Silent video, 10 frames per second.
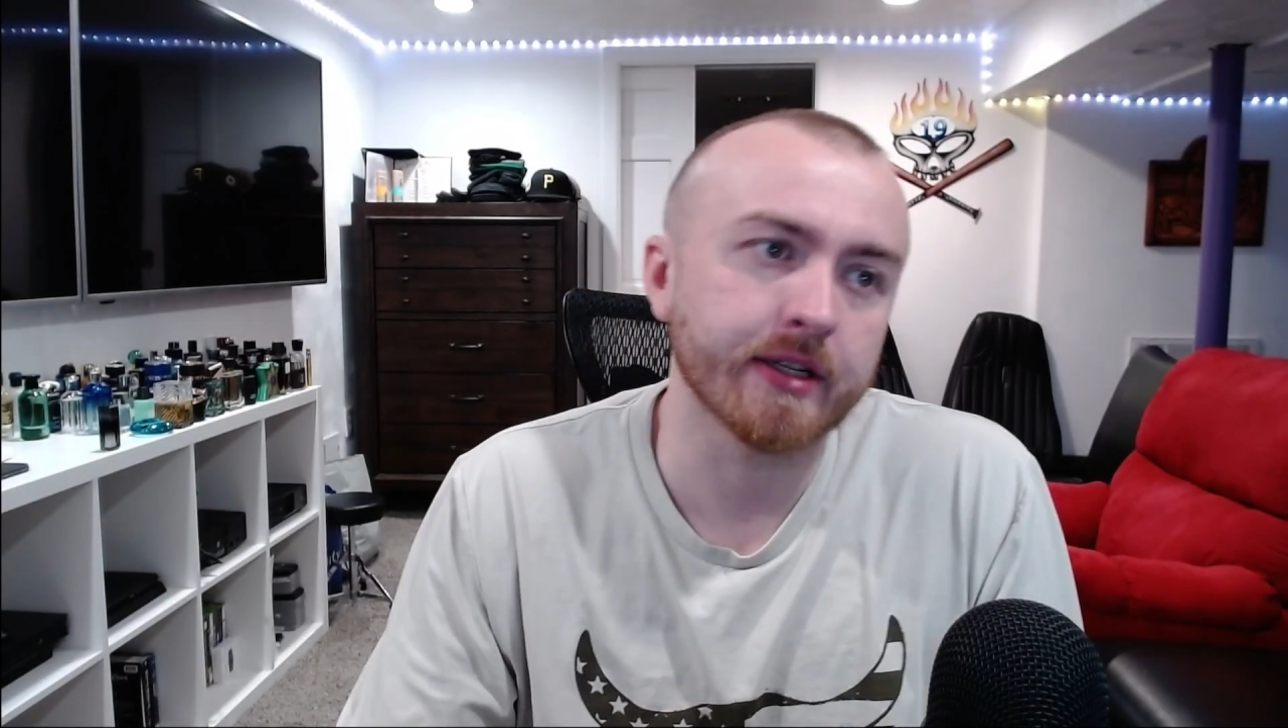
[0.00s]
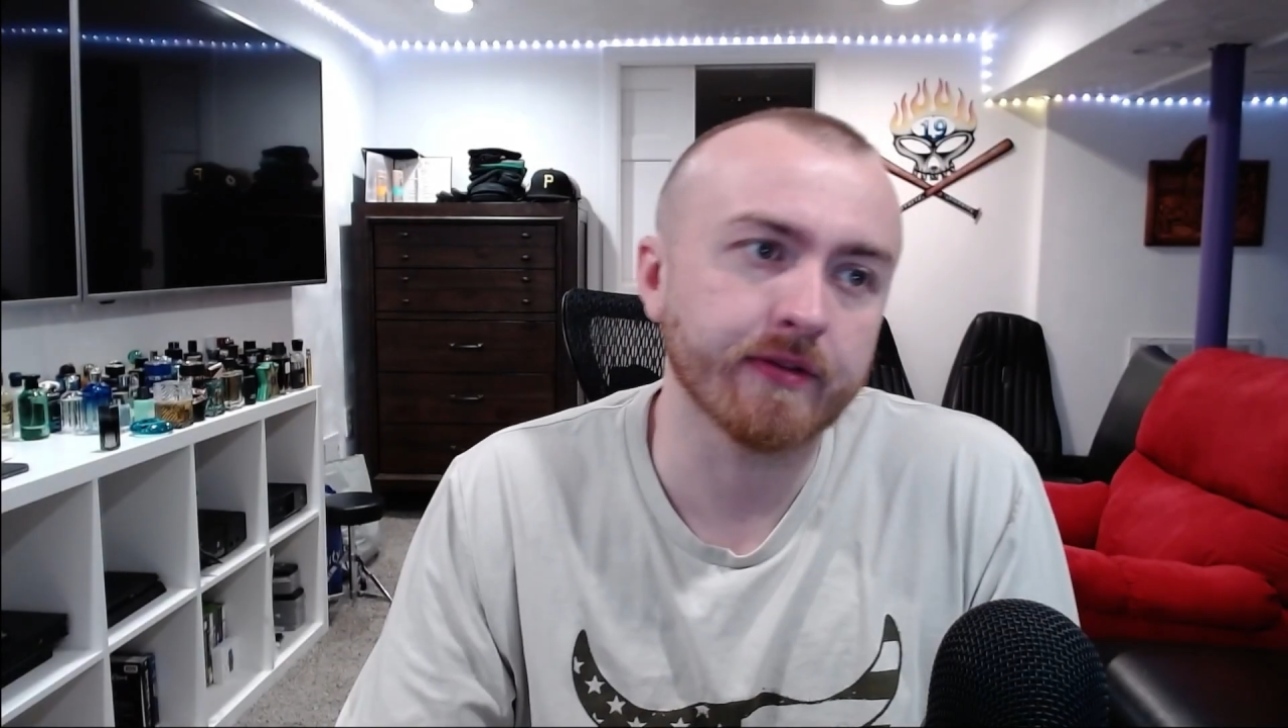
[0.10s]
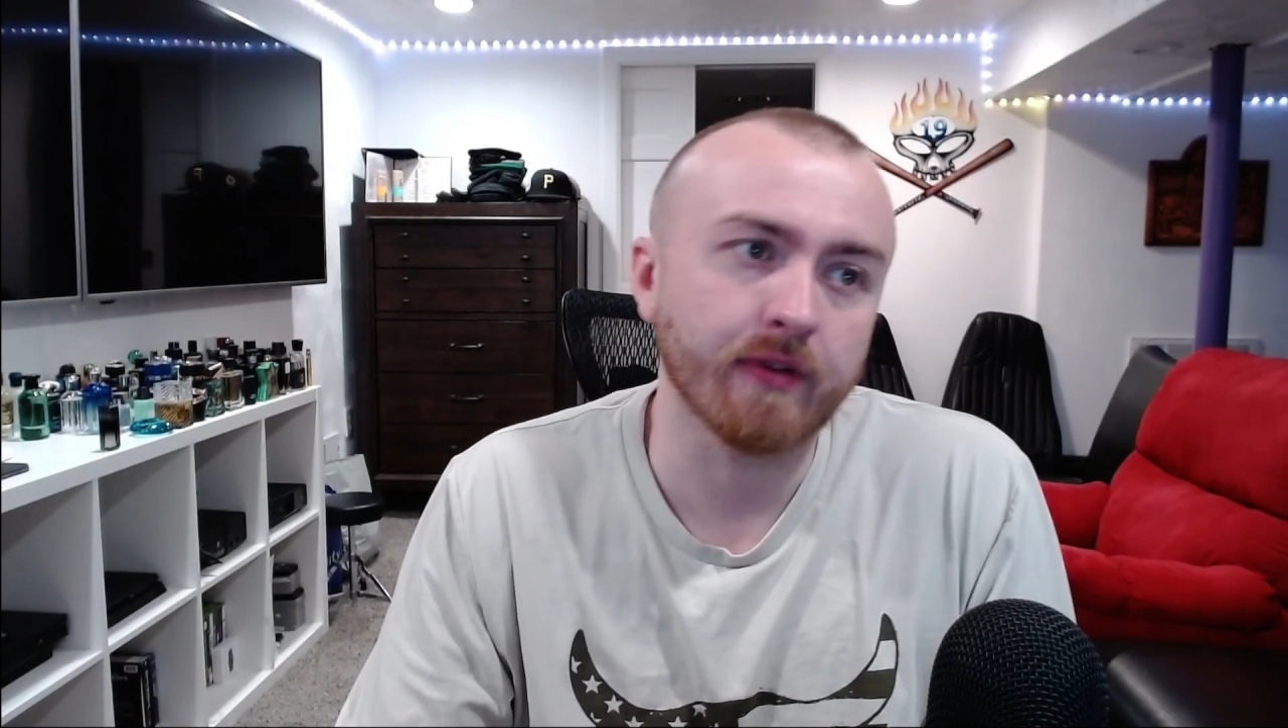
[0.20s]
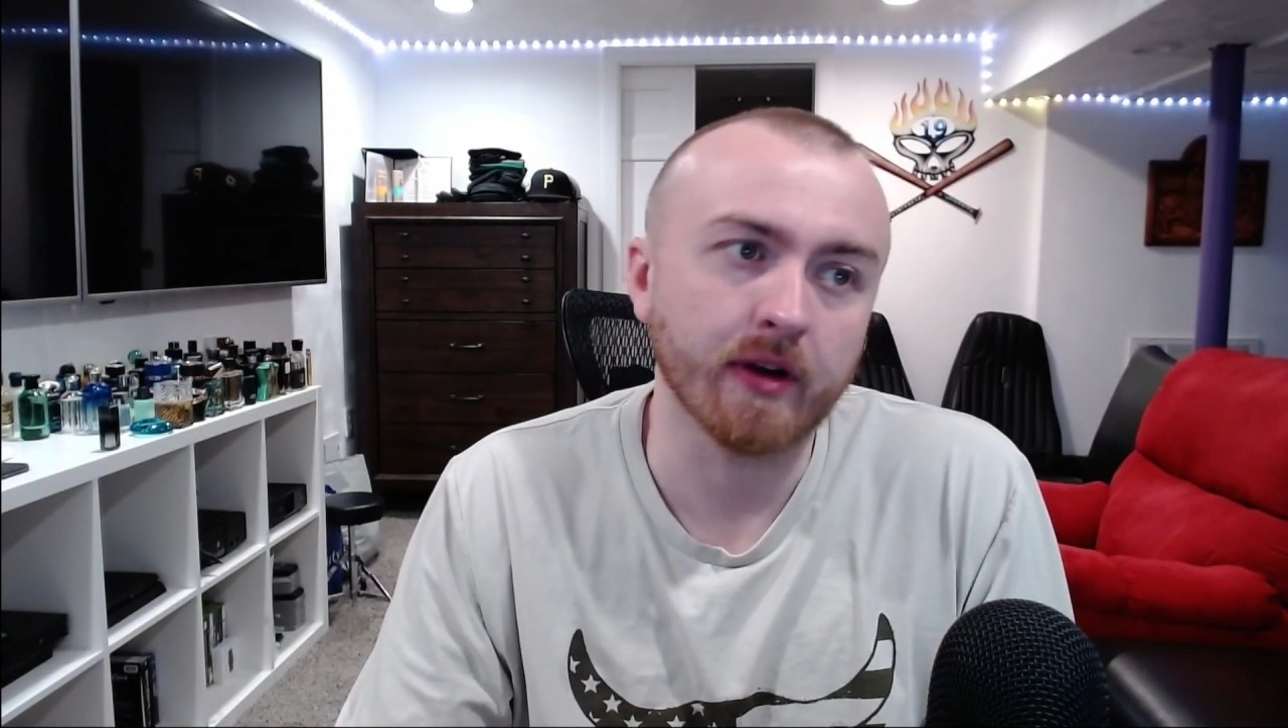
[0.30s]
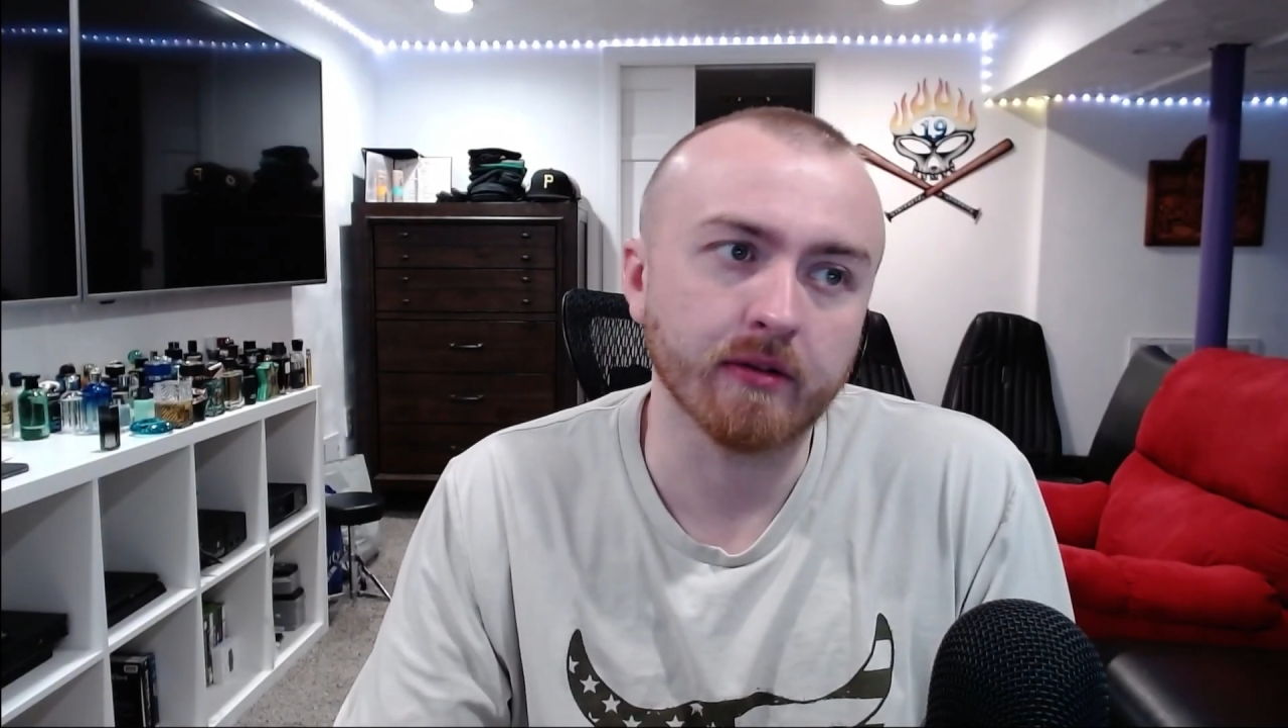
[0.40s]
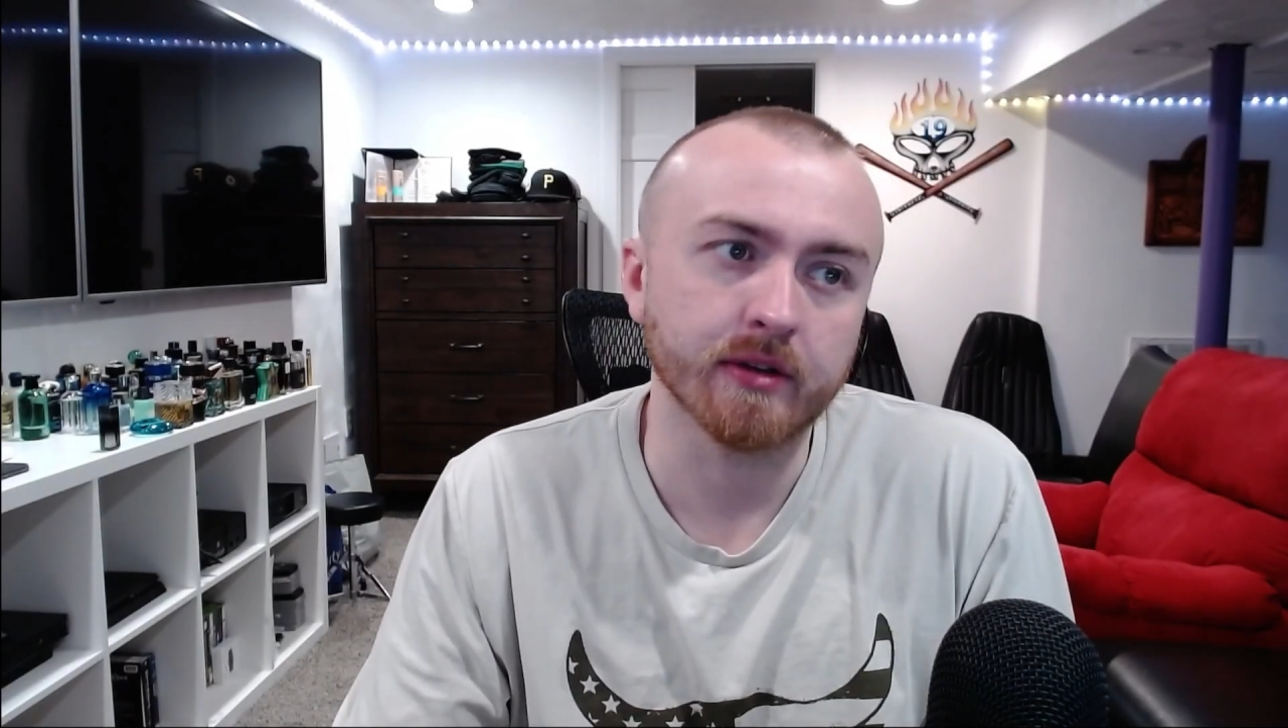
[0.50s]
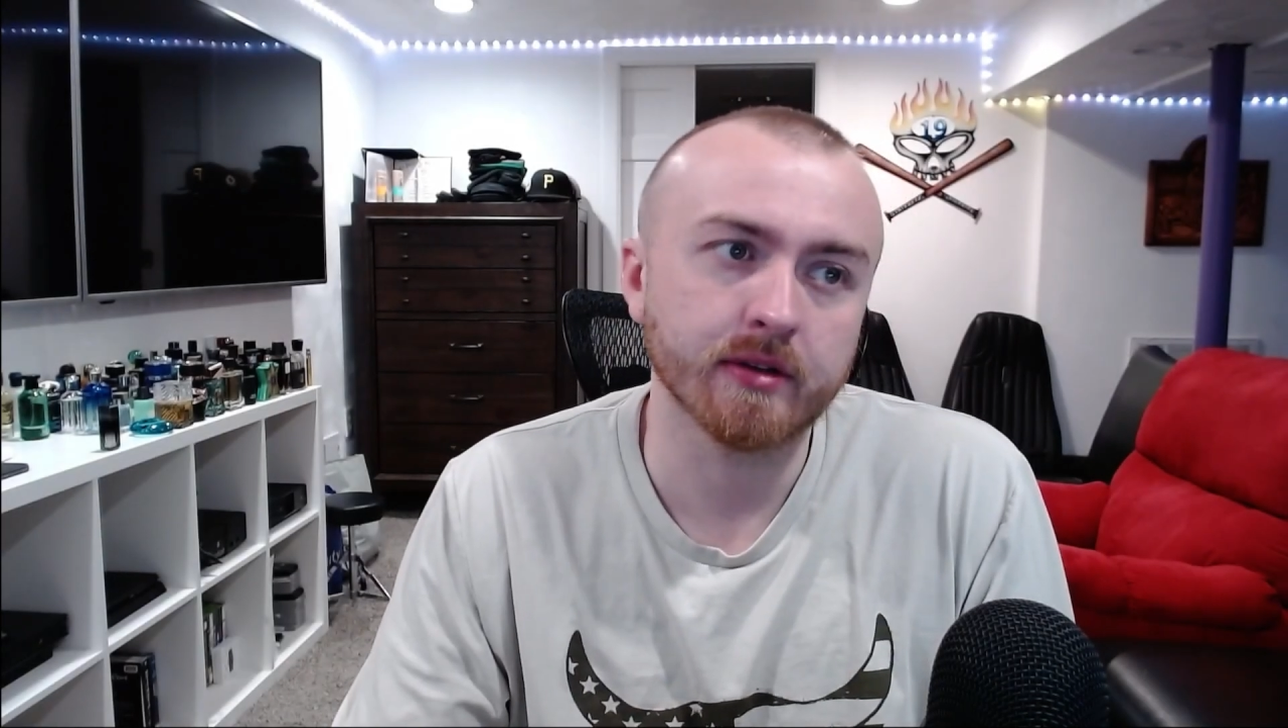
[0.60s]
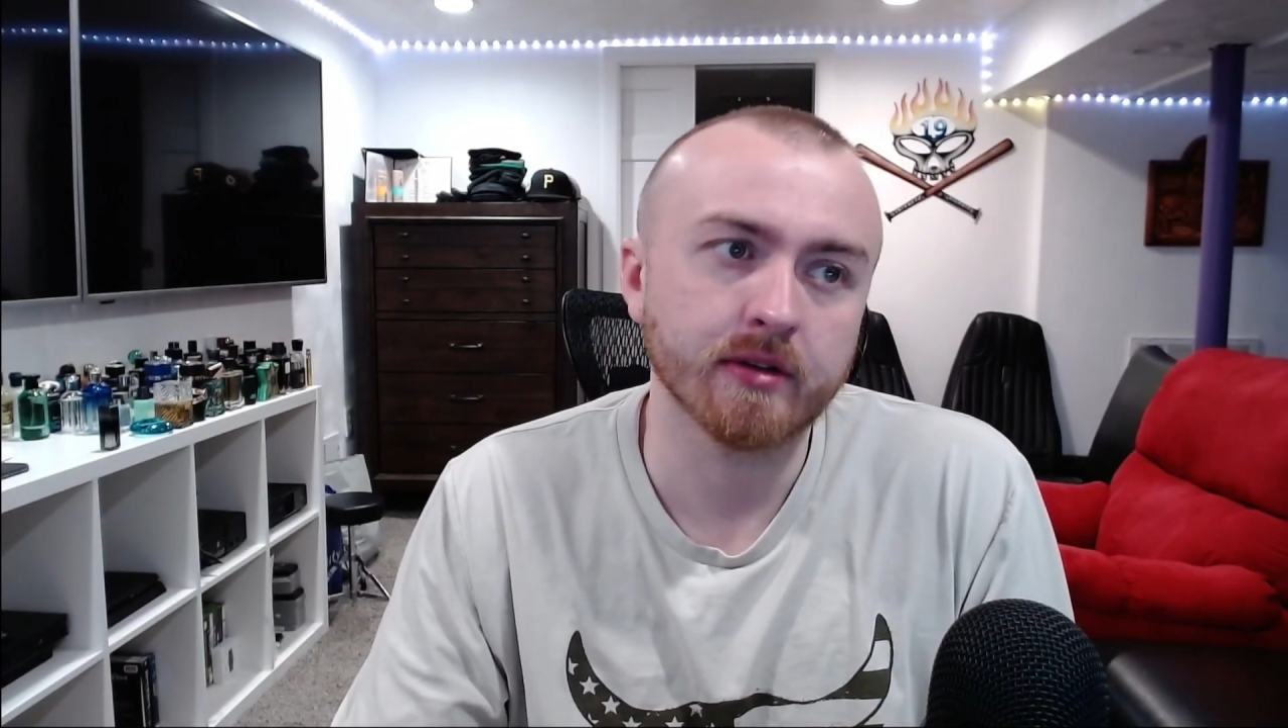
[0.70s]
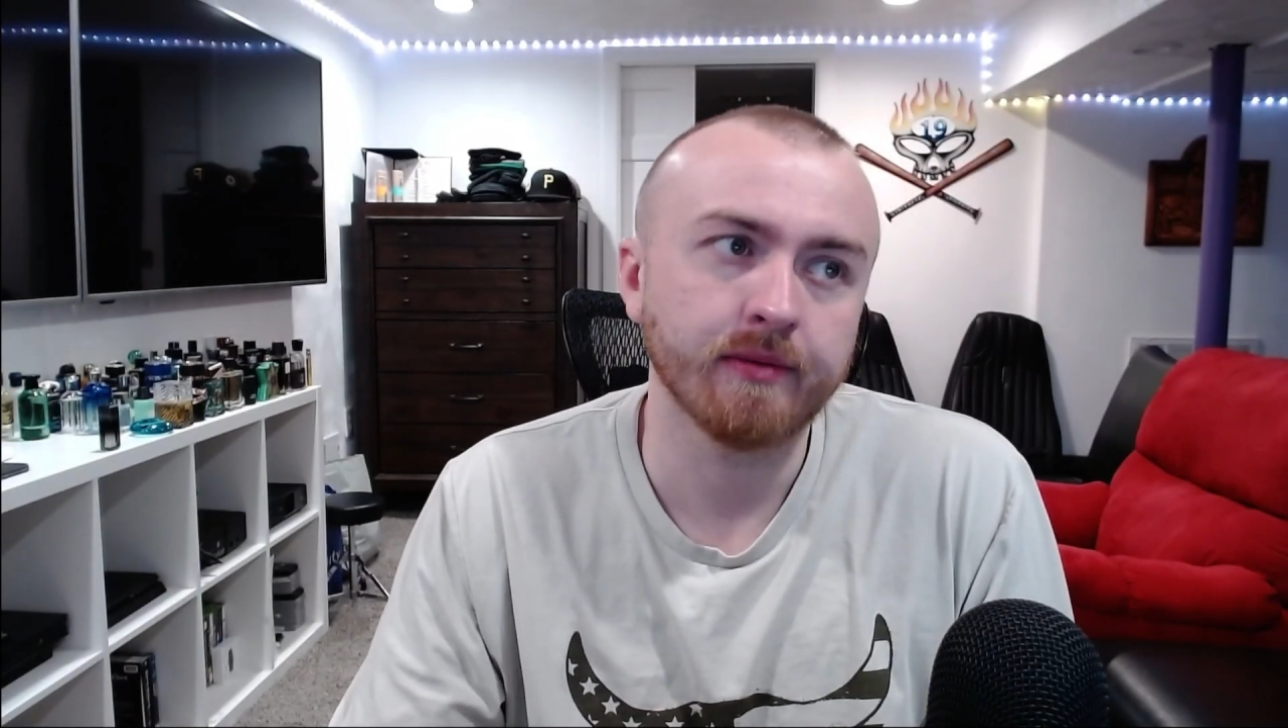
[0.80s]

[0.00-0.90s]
fragrance,